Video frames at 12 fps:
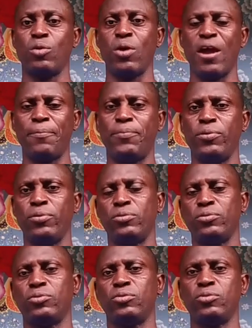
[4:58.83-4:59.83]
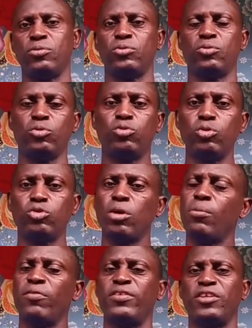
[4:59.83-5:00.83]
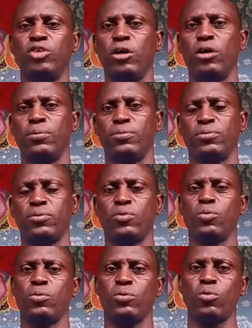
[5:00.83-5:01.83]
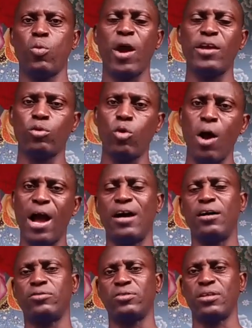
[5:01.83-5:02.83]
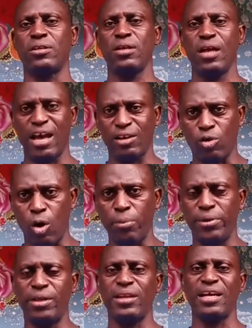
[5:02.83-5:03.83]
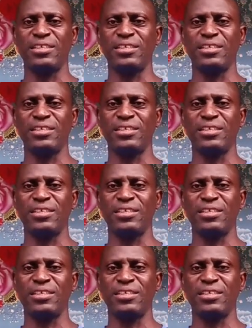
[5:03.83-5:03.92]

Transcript: that will help you to do some of the job while you go out and come in